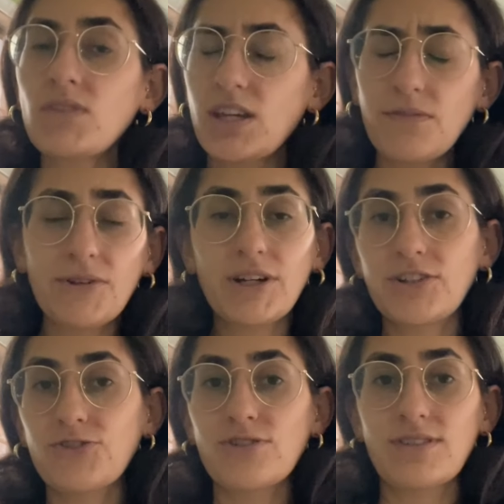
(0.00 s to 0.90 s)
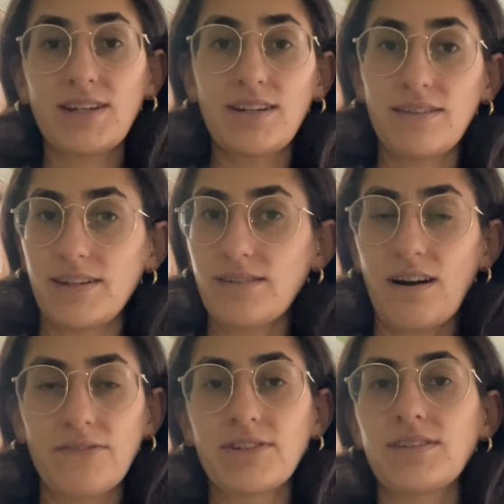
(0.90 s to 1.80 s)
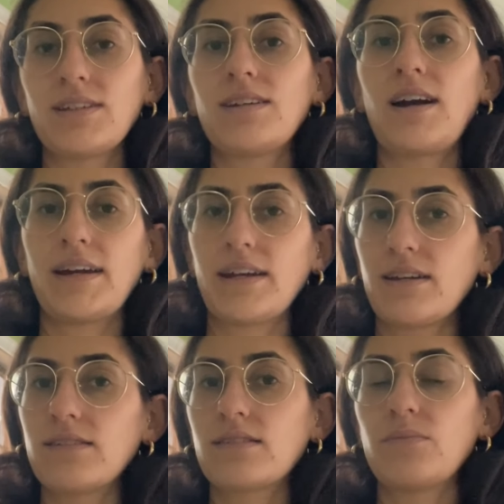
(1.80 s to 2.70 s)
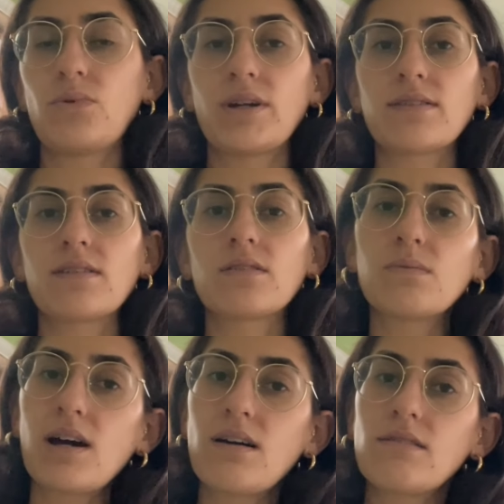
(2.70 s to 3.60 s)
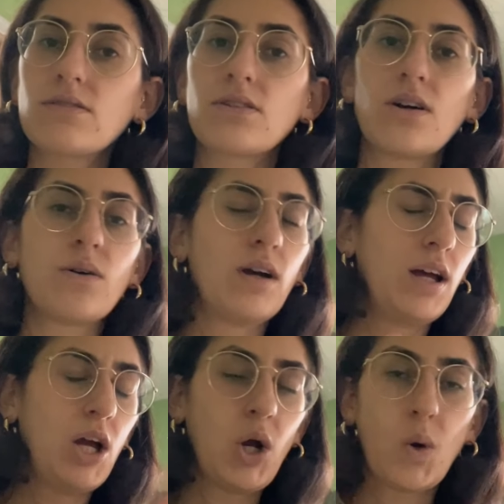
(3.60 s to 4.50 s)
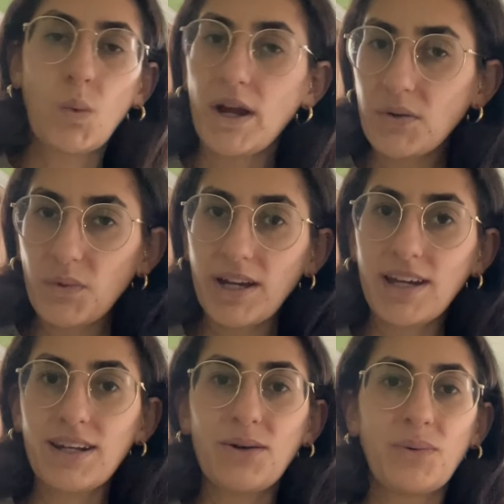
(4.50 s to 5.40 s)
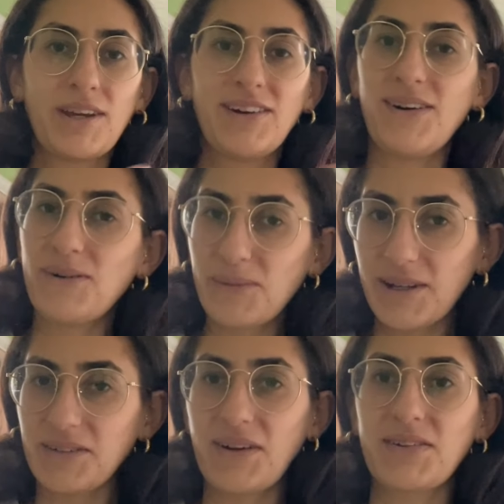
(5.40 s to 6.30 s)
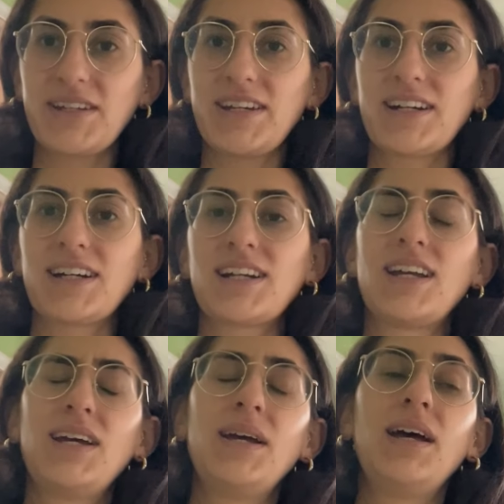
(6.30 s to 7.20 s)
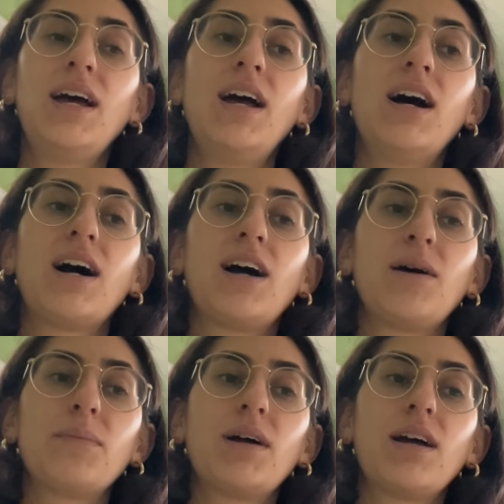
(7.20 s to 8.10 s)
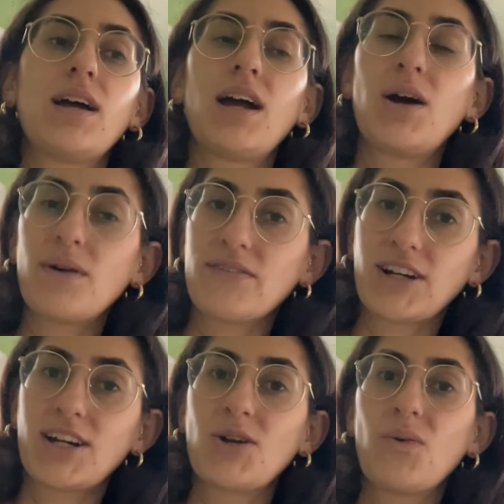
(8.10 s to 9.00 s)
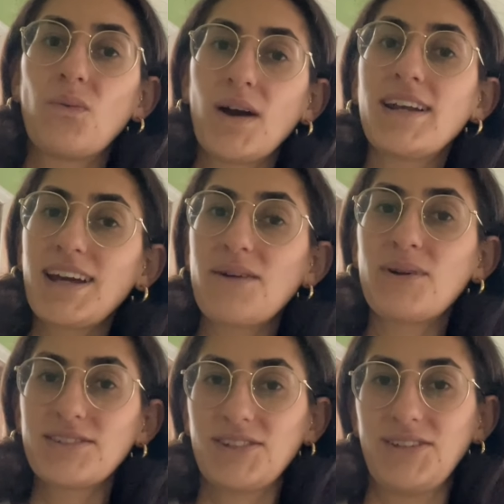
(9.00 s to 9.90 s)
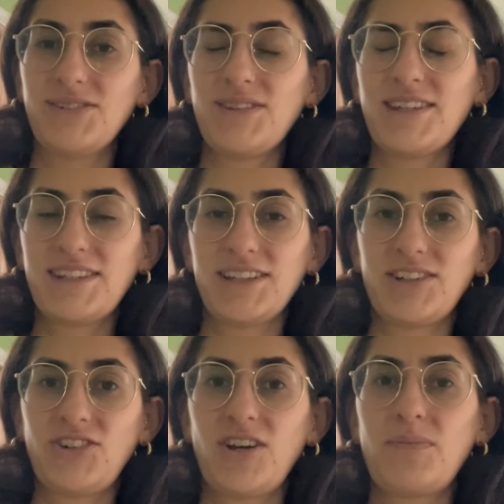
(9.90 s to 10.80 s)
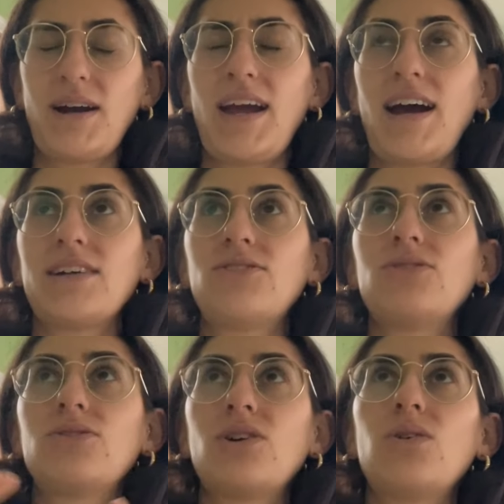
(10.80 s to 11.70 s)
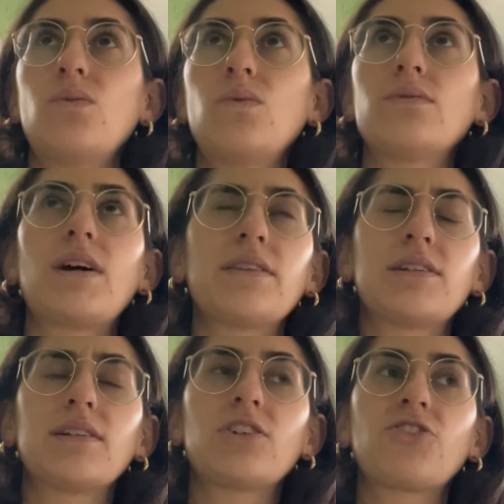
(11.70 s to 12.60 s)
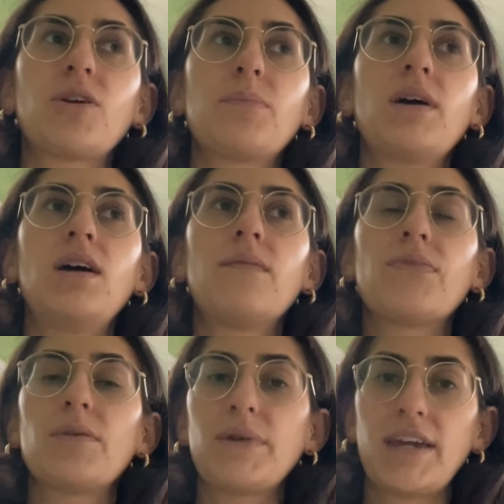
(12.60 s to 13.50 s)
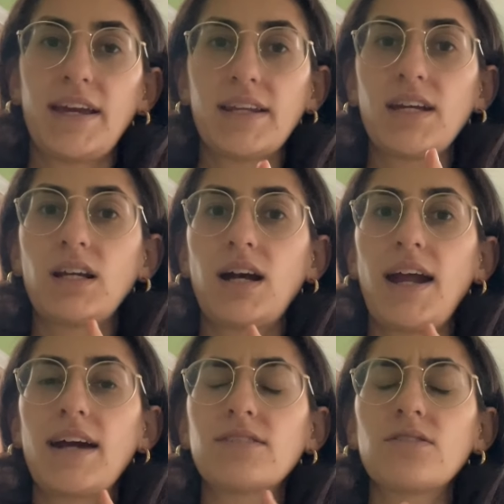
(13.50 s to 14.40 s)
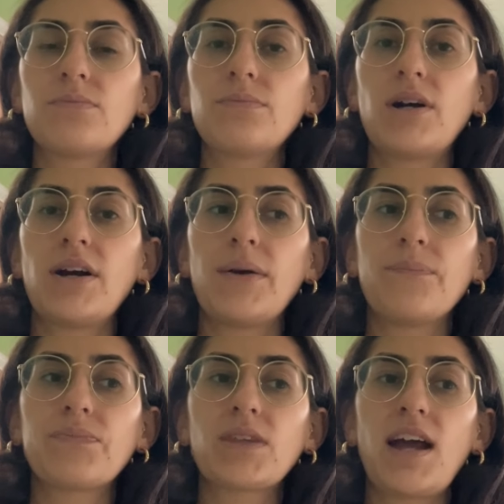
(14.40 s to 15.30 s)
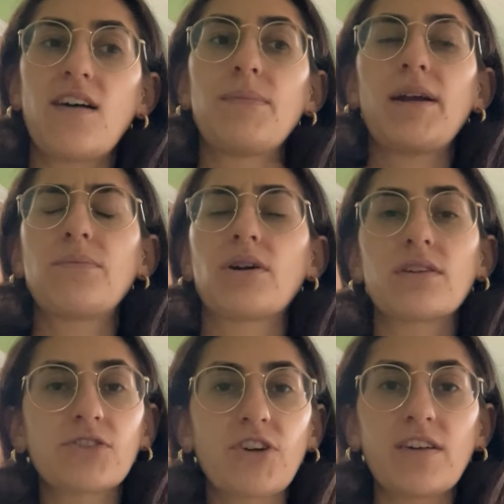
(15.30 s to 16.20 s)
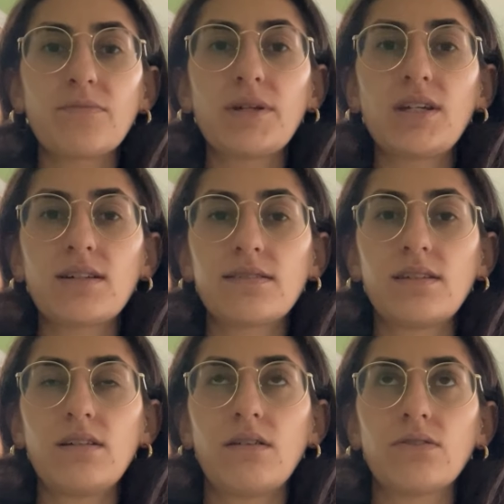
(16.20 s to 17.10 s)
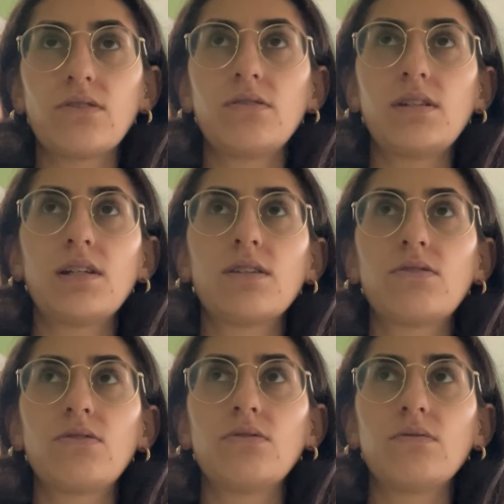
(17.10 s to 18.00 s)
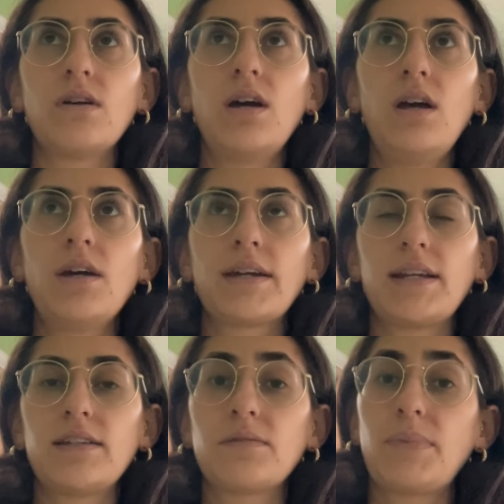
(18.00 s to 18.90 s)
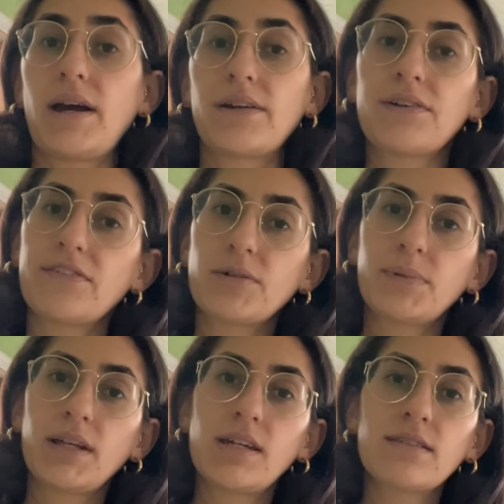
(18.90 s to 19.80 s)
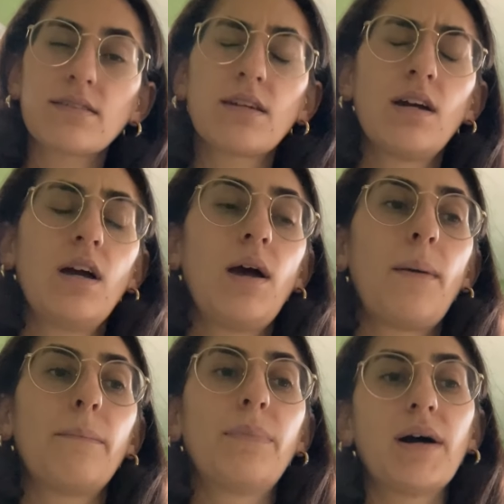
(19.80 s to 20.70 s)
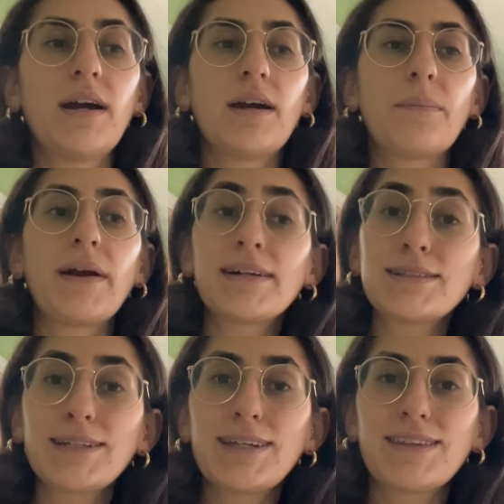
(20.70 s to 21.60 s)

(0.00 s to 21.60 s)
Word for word: if you're interested then obviously I get some points as well so Win-win, we all win around here. Um, however, when I went to the dealership, I had to go, not the dealership, the mechanic, I had to um, have my brother drive me because he also needed to get his battery replaced. But apparently